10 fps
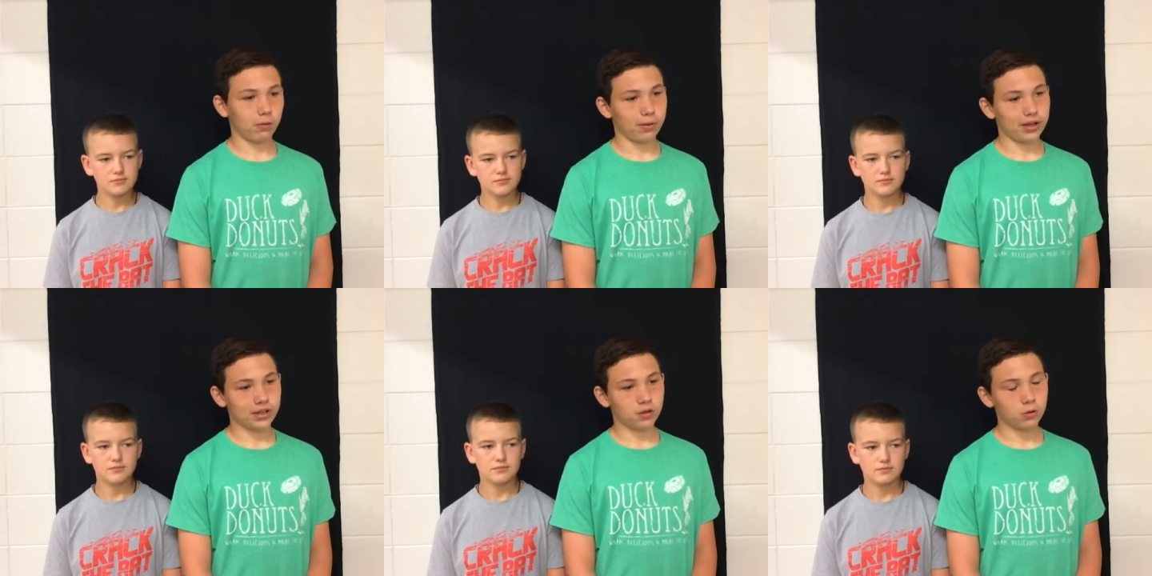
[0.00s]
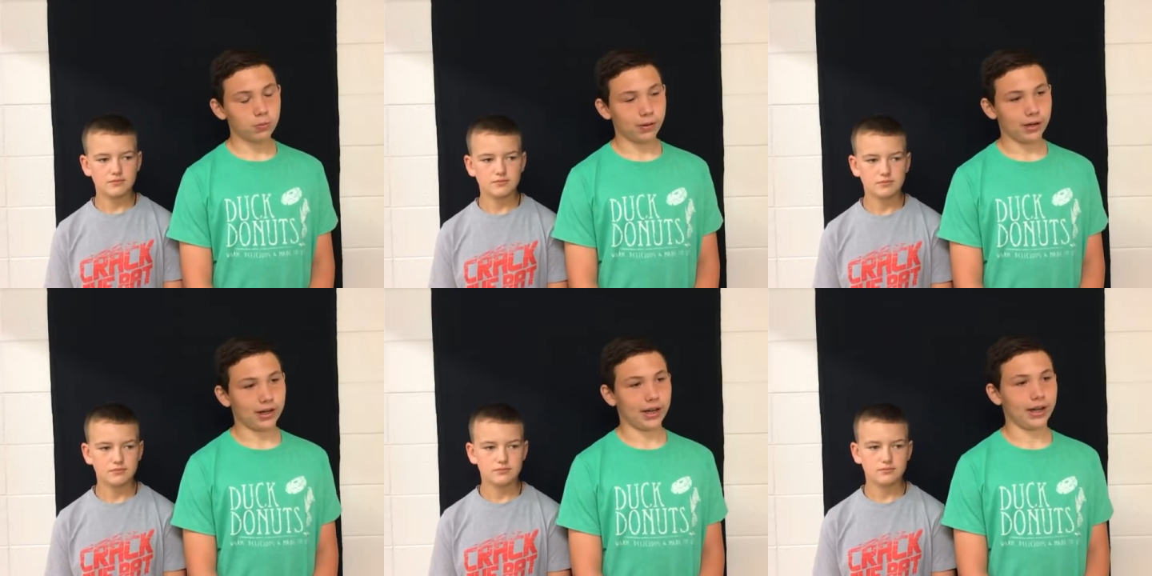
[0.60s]
Speaker 1: will be School
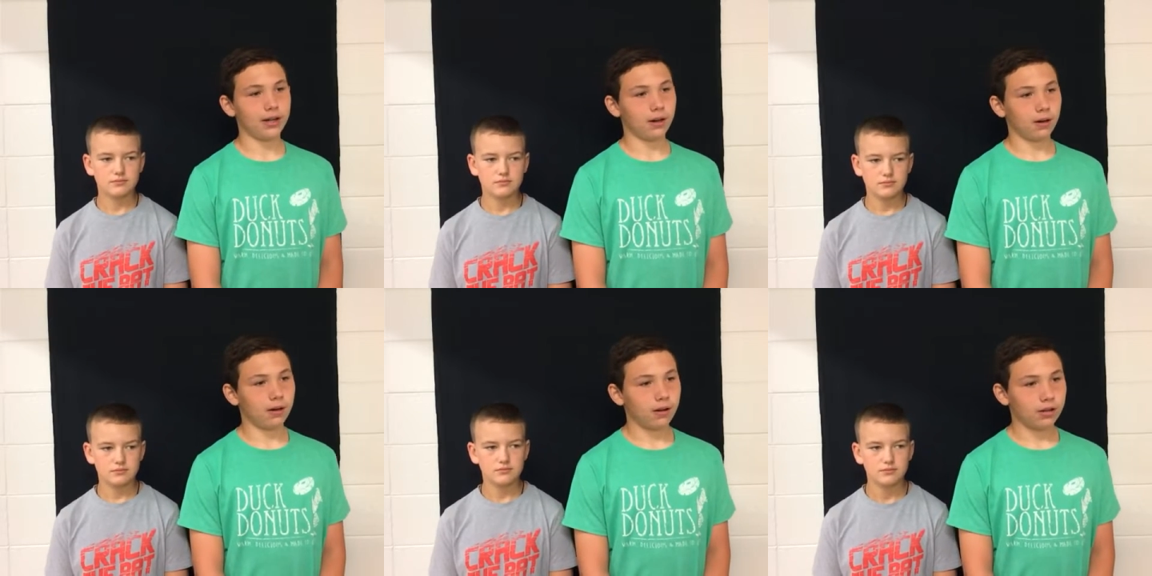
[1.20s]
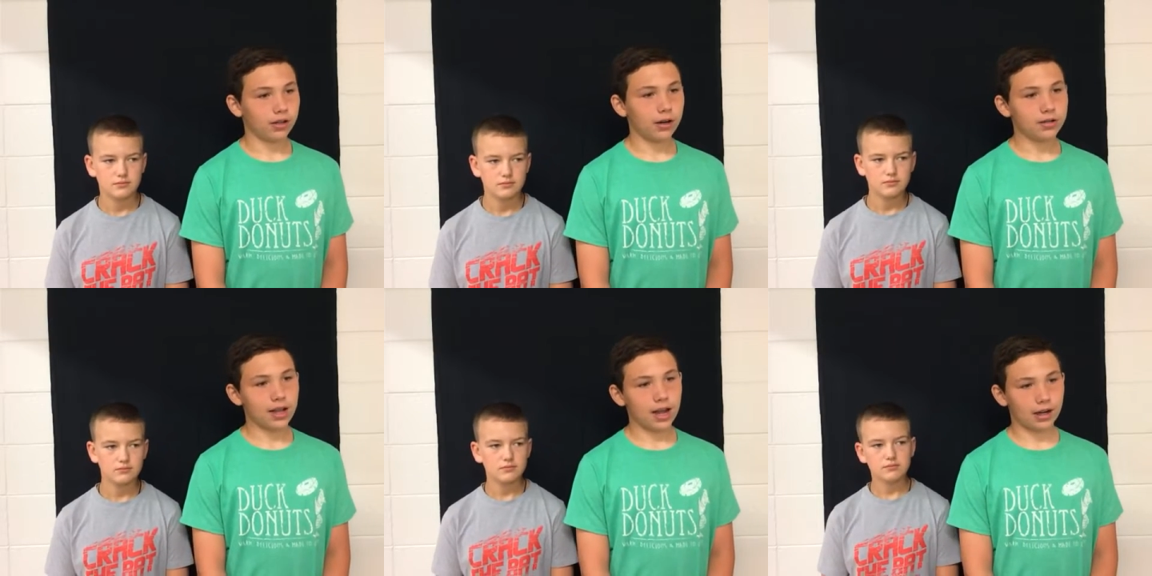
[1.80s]
Spirit Day.
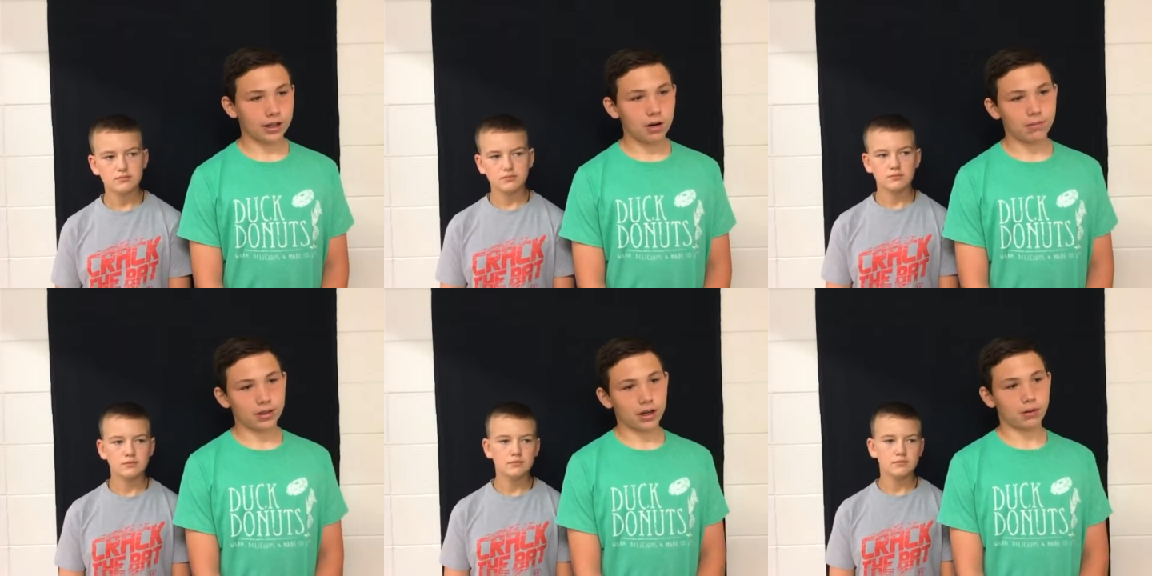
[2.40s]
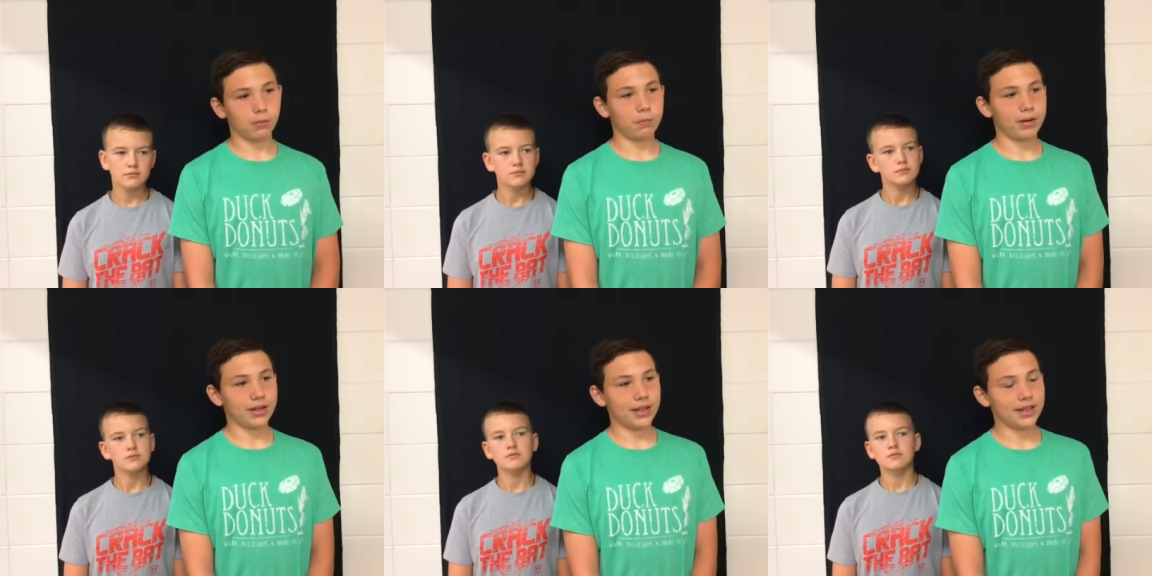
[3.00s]
Thursday, October 3rd will
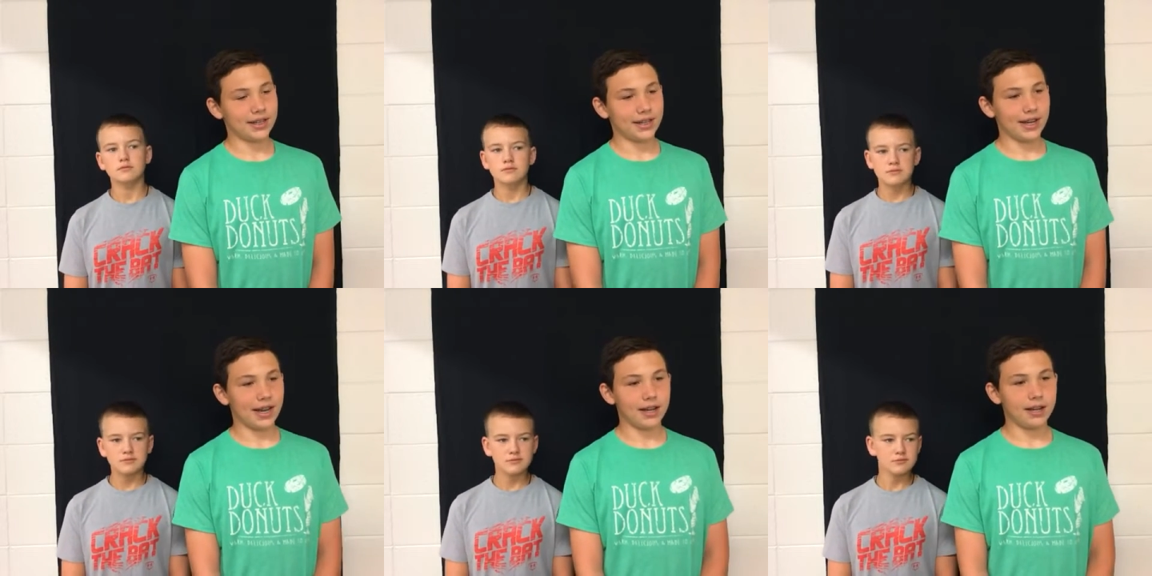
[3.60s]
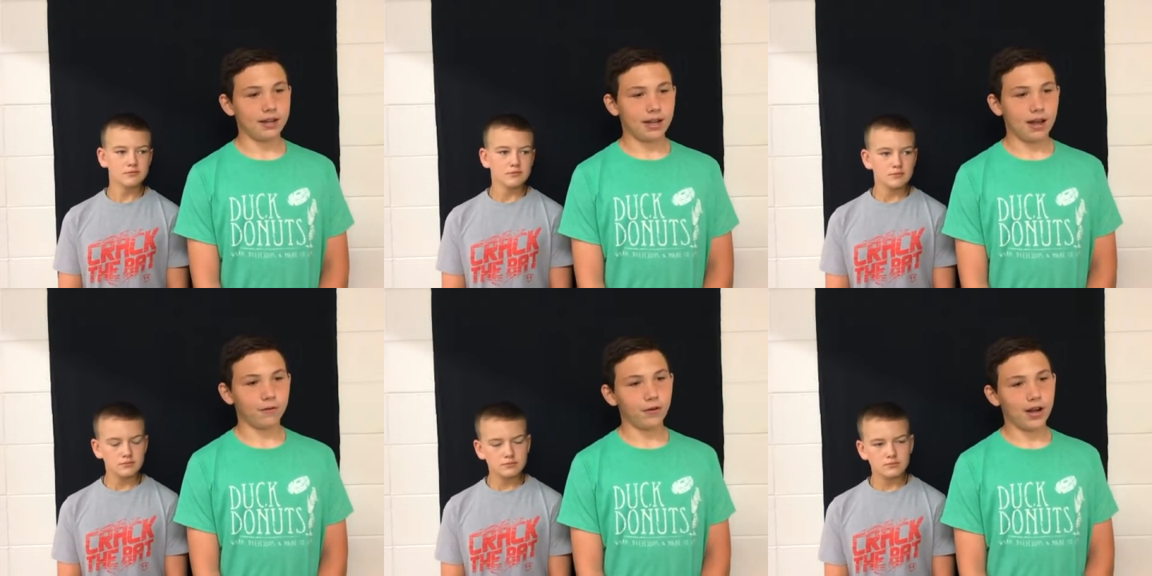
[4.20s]
be Disney Day.
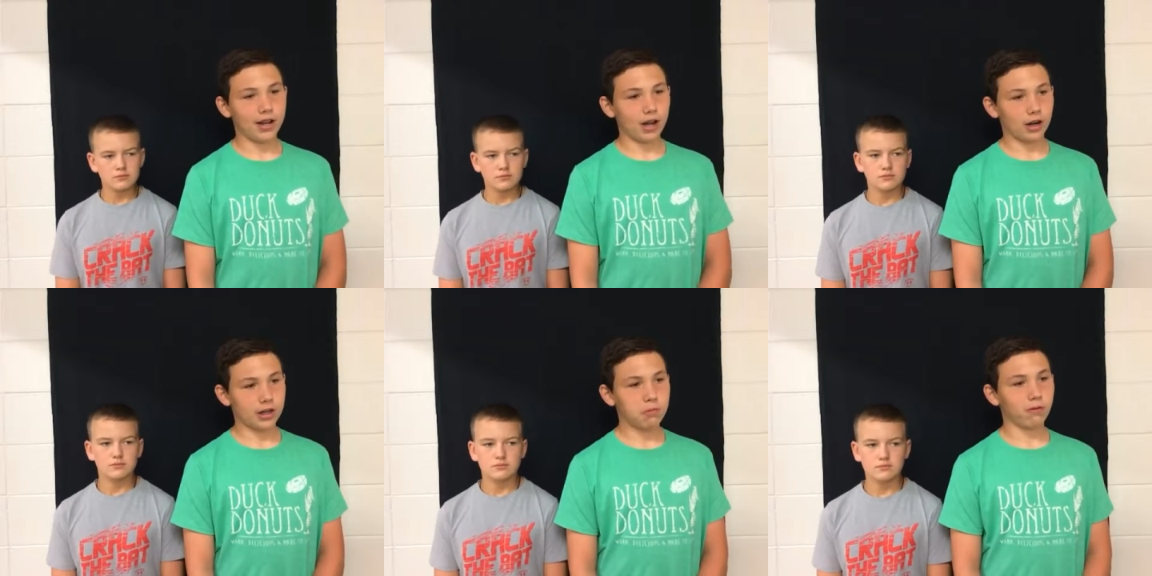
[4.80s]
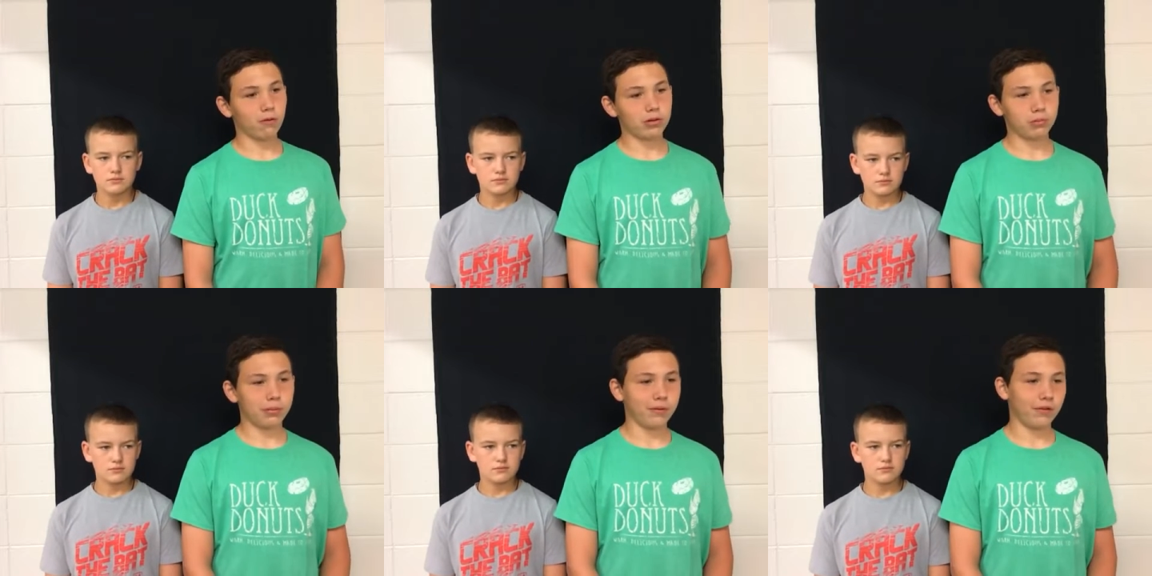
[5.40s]
And Friday, October 4th will
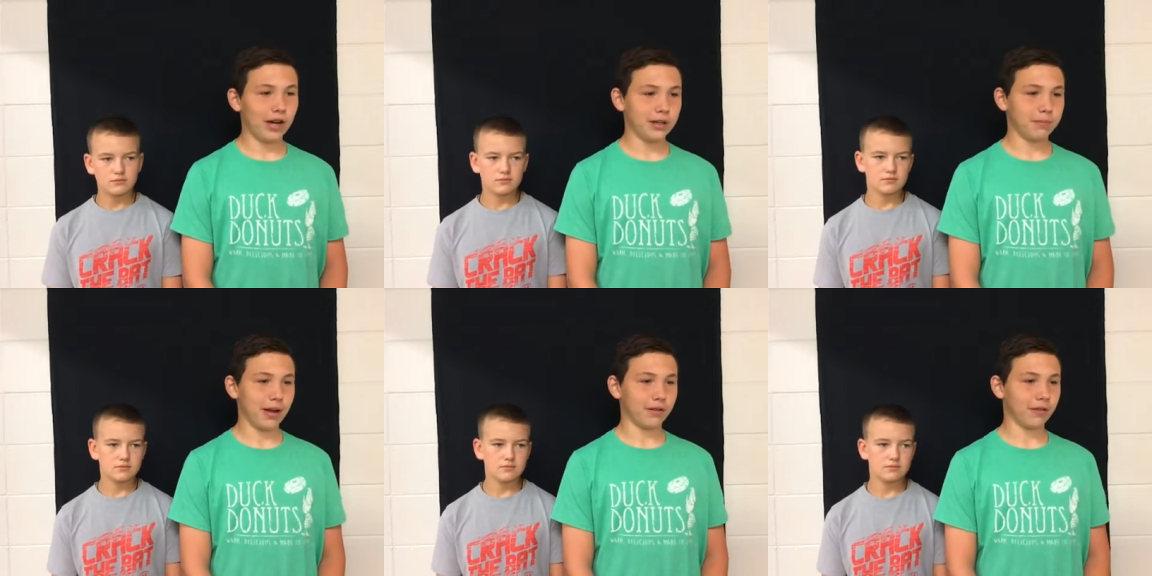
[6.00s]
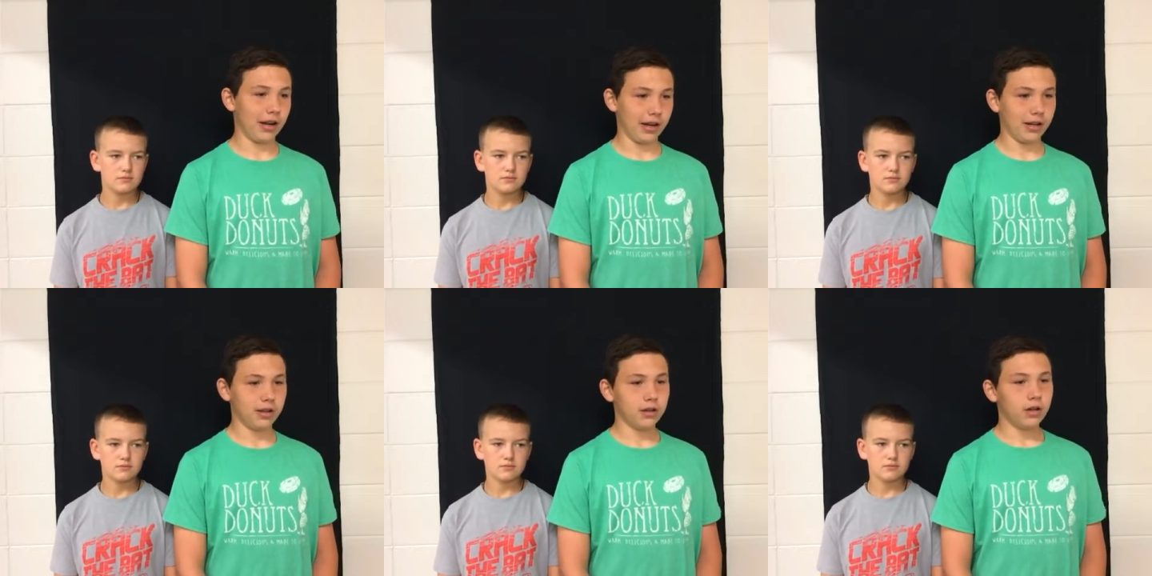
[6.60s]
be Flashback Friday.
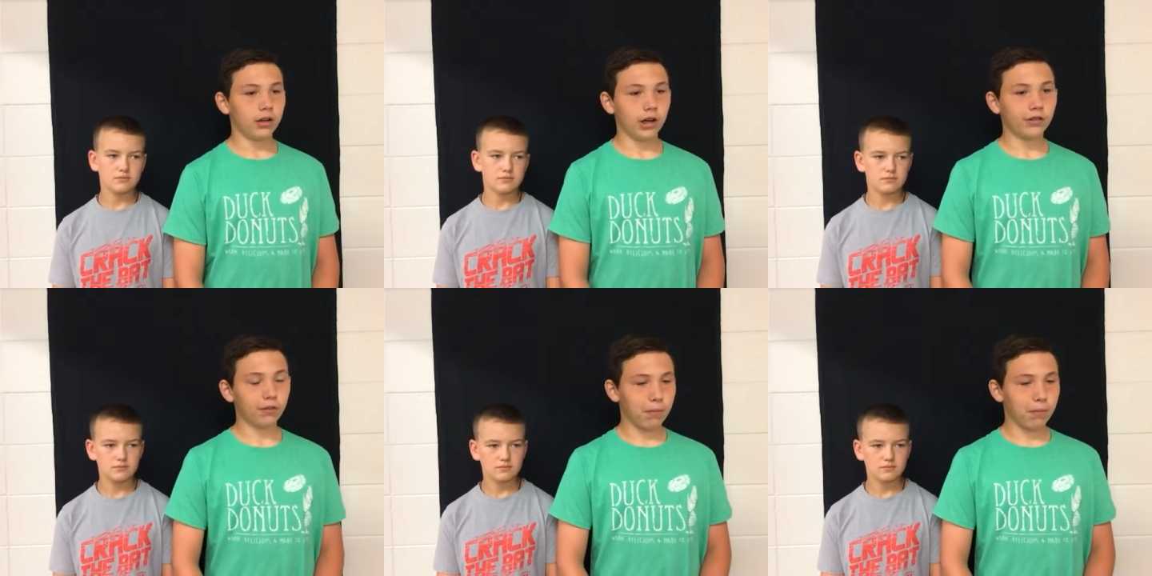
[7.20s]
Look for